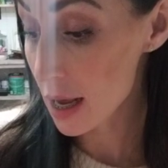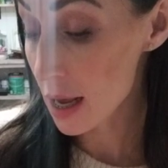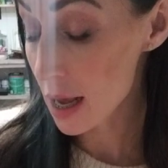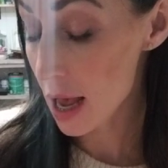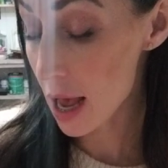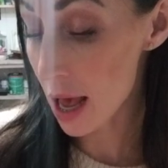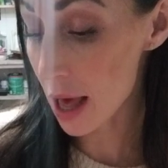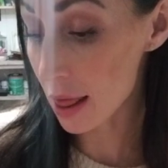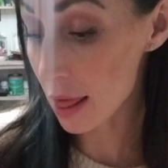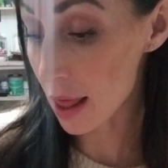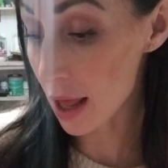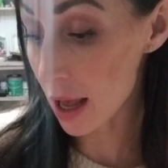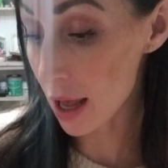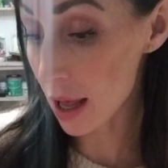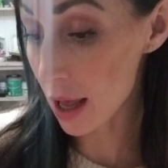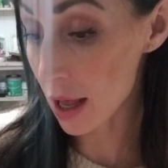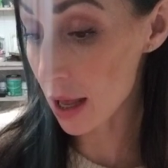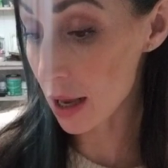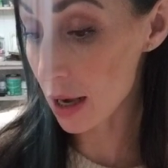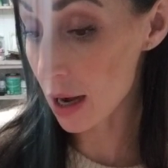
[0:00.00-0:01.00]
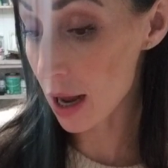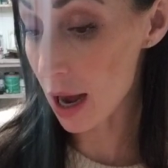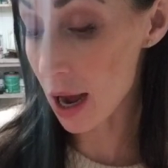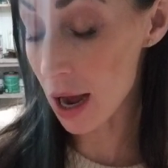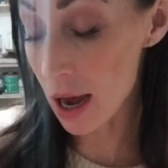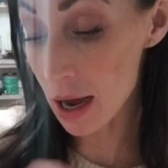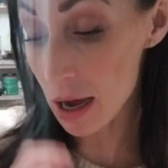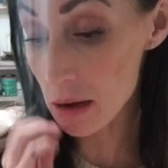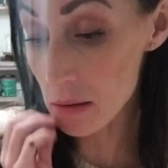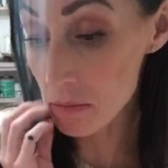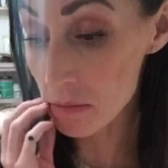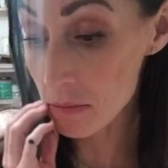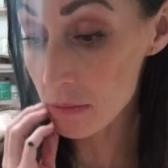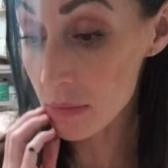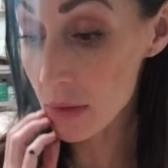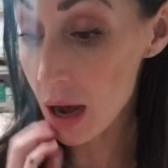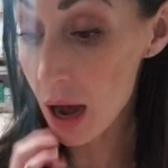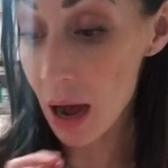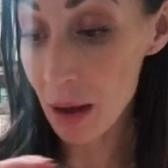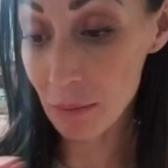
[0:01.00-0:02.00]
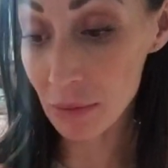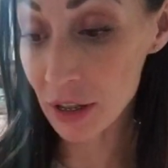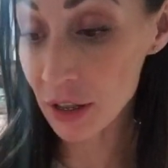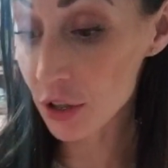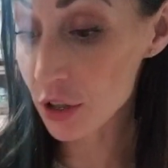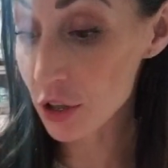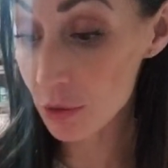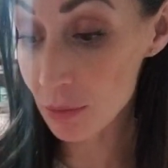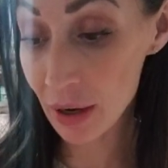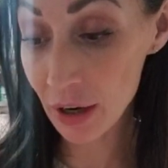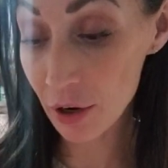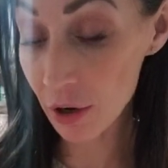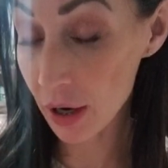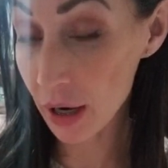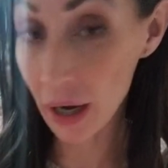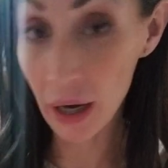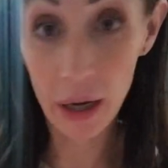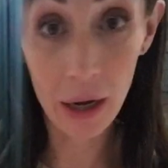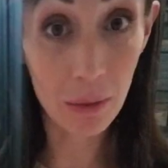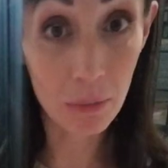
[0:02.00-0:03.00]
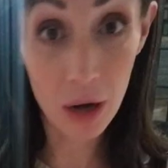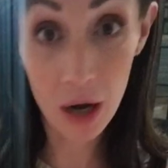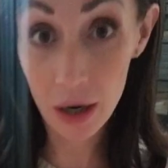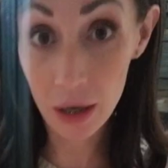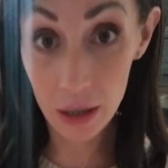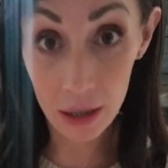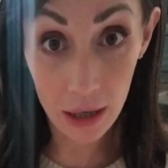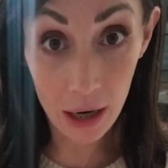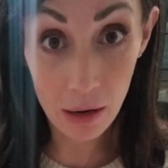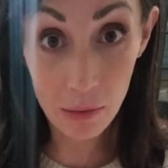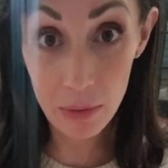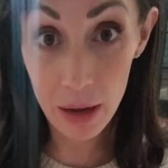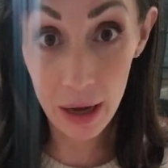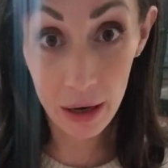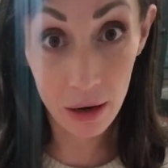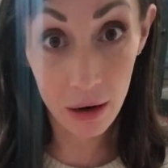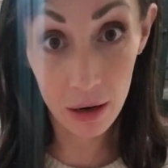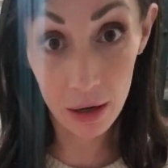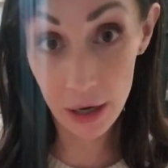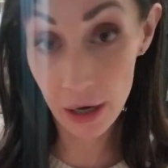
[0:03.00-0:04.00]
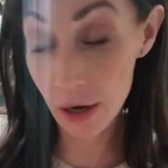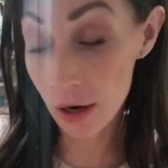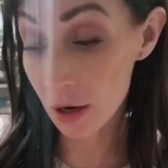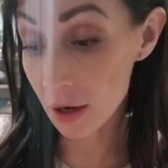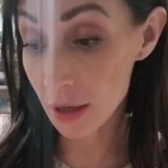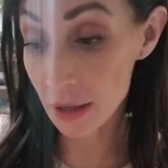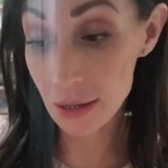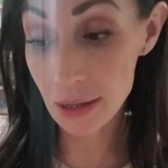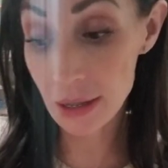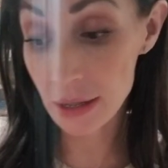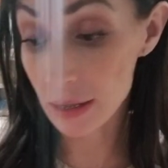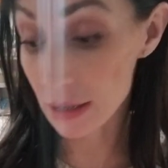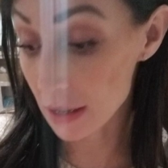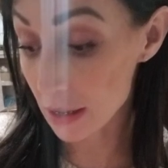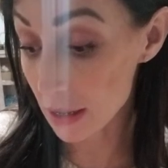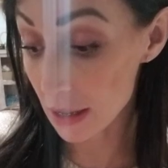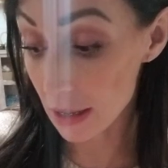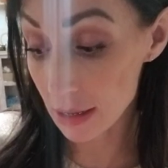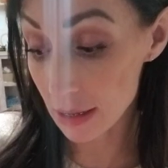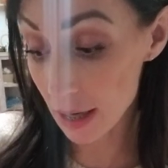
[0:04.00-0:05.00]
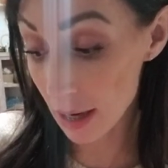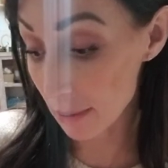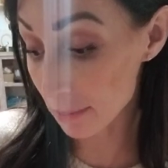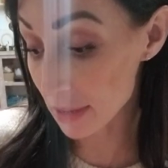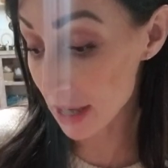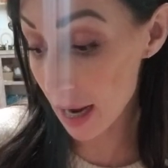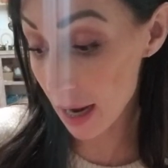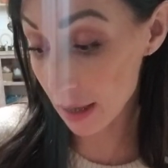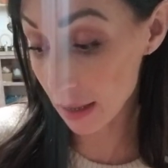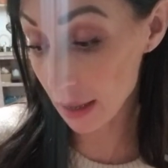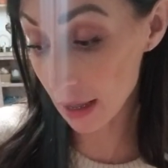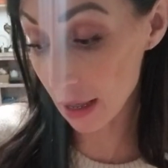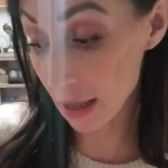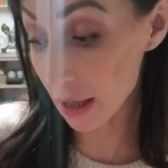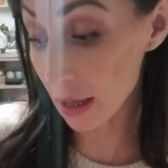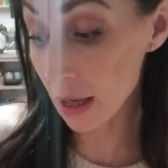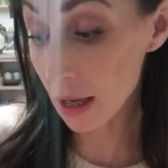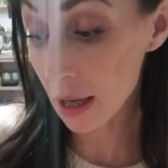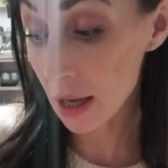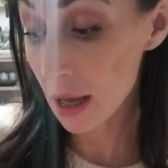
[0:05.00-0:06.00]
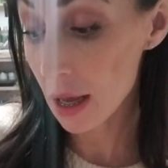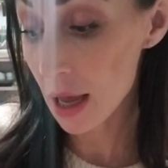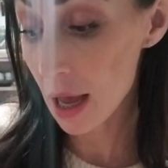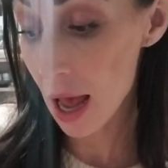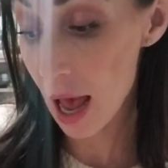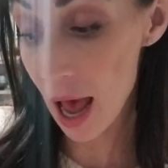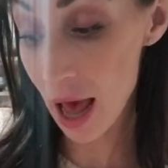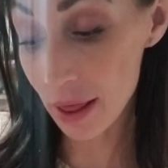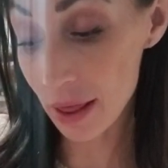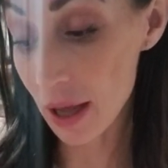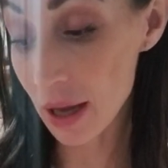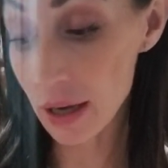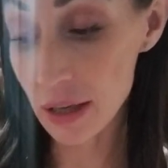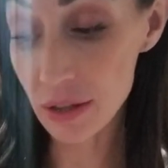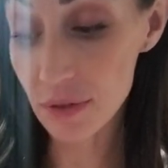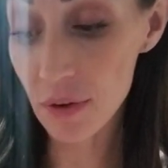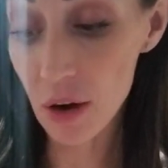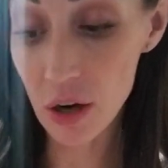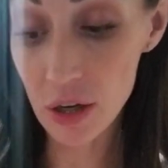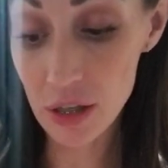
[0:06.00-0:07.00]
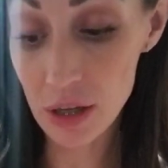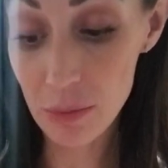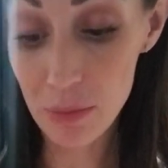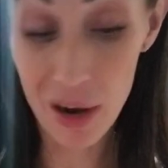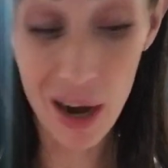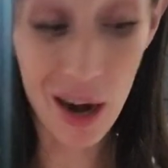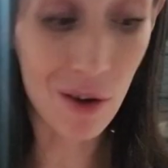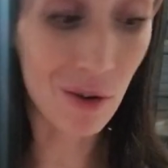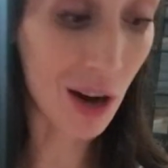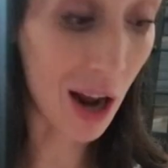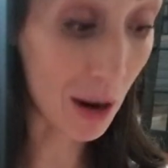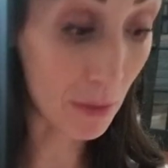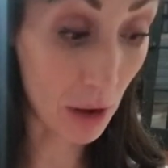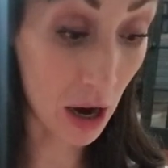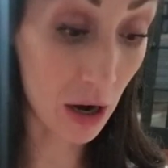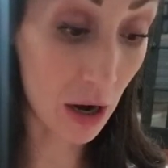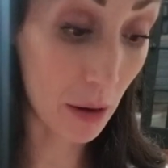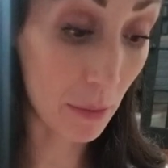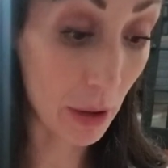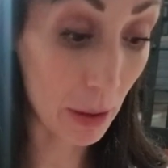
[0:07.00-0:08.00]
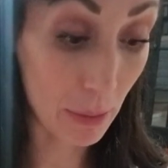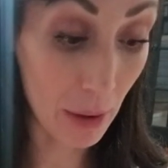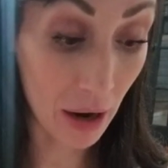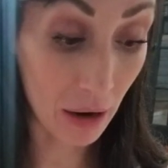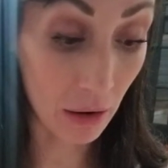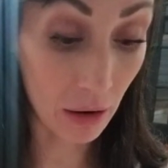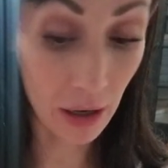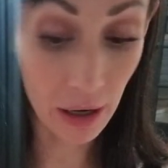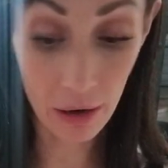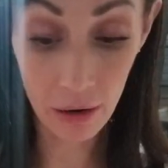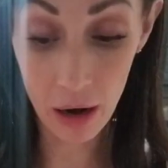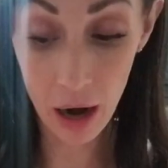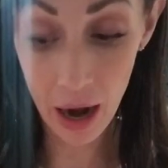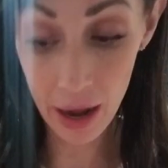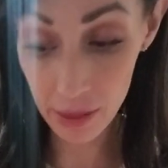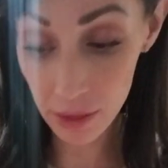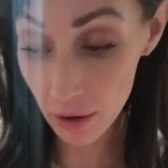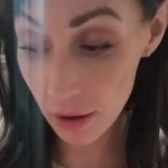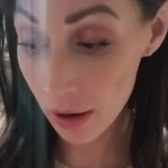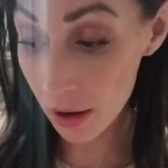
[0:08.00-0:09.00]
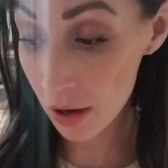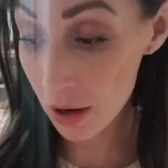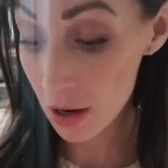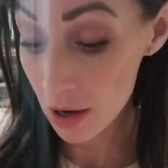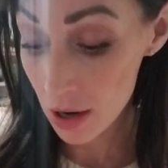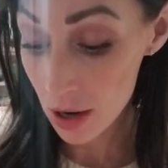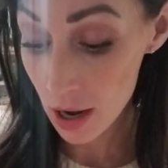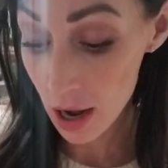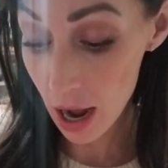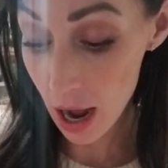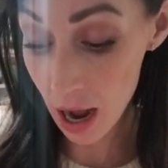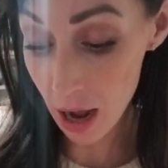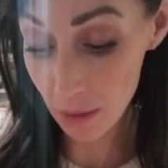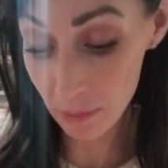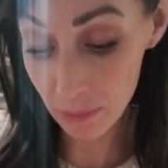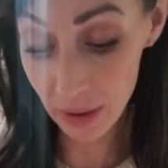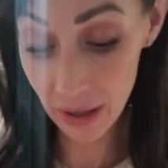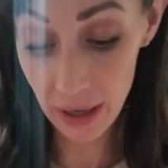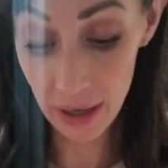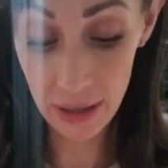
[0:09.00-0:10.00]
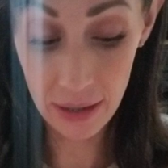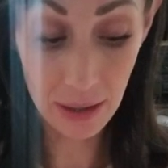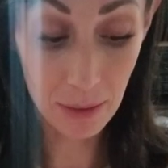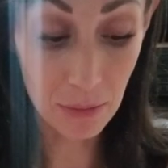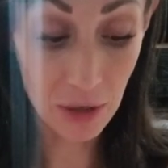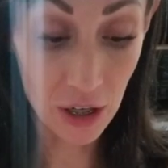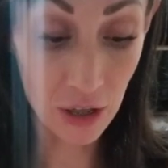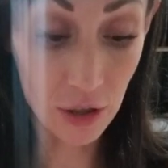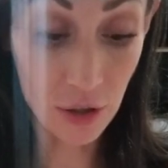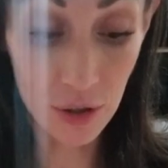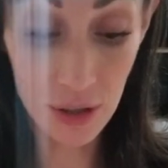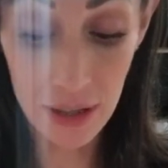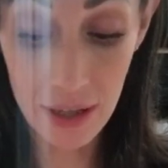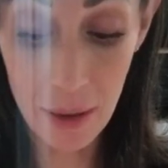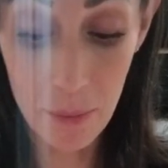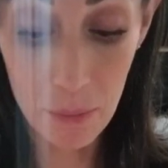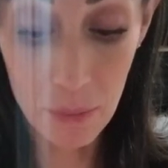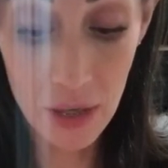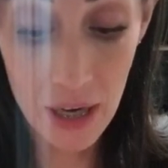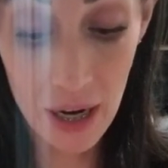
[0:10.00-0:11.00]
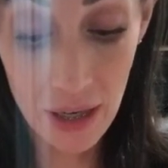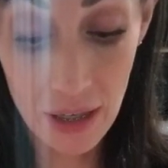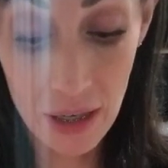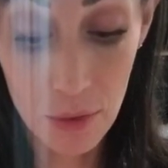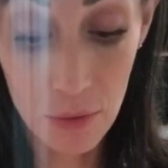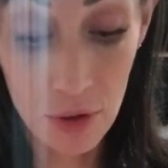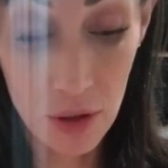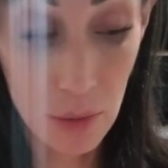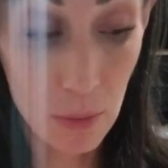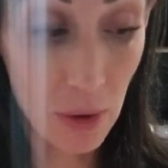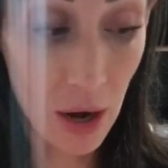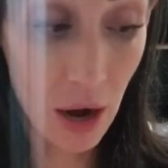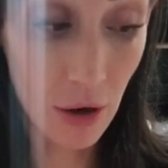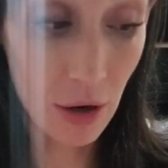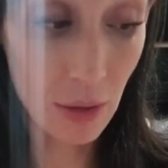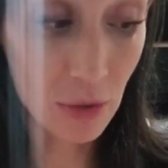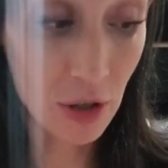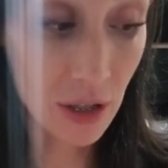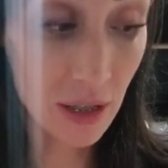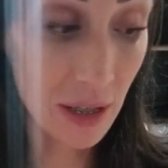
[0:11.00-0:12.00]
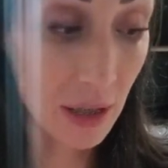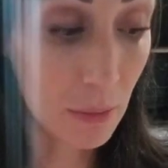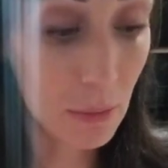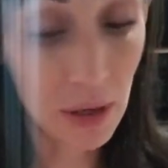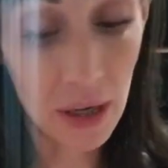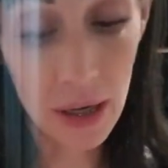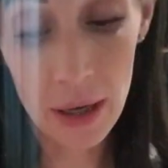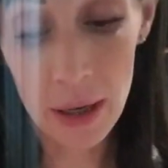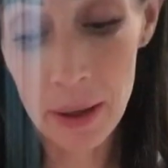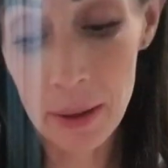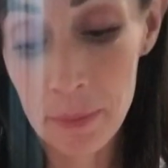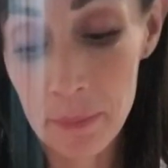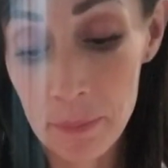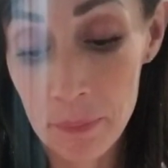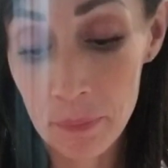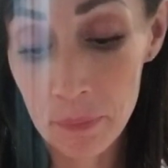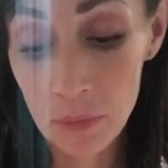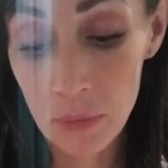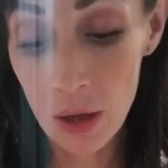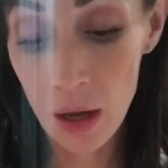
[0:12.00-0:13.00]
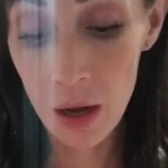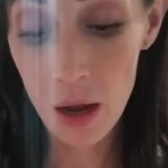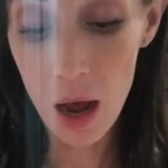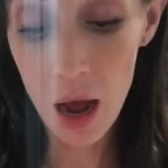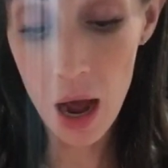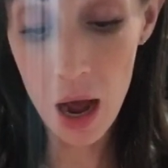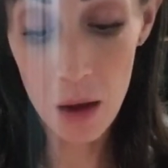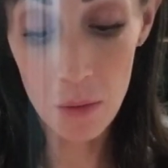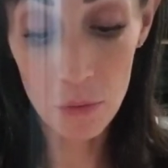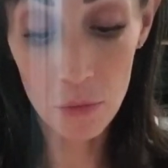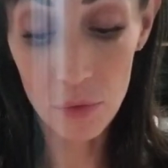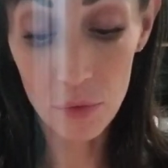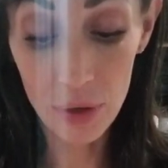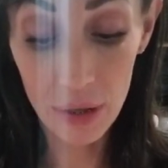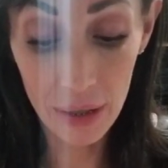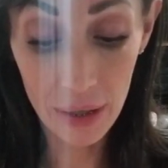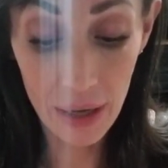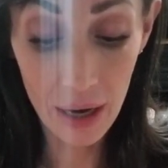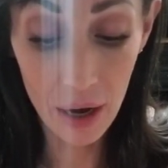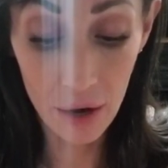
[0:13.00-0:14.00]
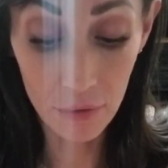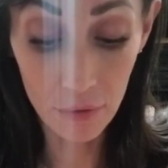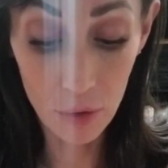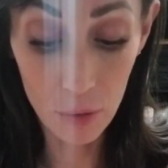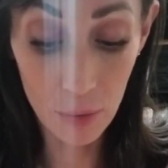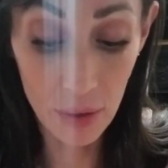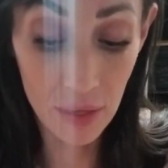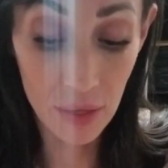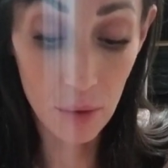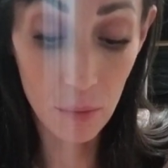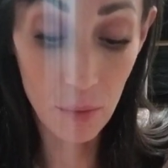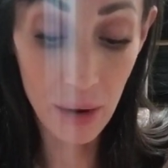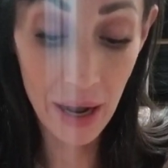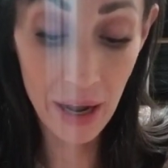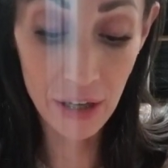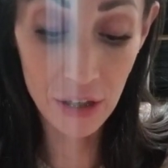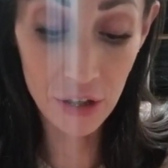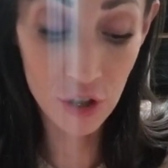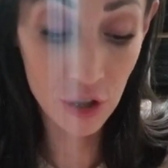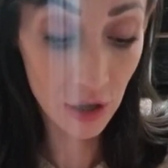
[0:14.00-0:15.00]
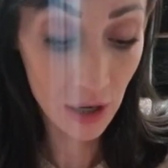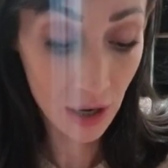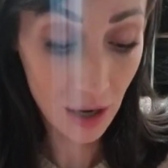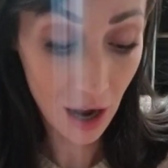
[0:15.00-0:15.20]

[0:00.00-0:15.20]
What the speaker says: And then I'm going to do my green. I'm not going to come back on here because it's the same technique. And then as far as the brown, I'm not coming back on here either because I'm going to do the same technique with the brown. I'm just going to be really careful with the wedge.